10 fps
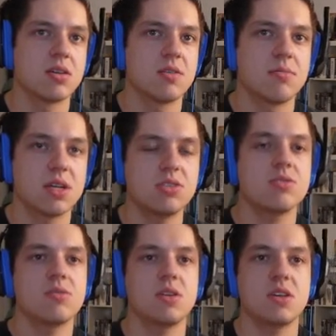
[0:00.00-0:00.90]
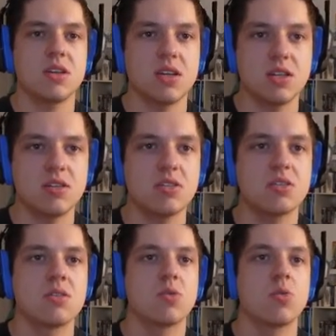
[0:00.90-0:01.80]
But you eat
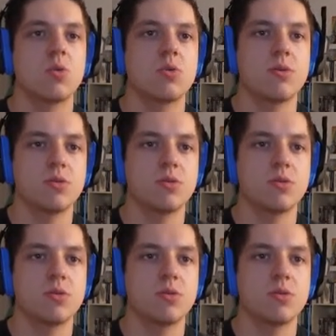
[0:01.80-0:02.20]
with your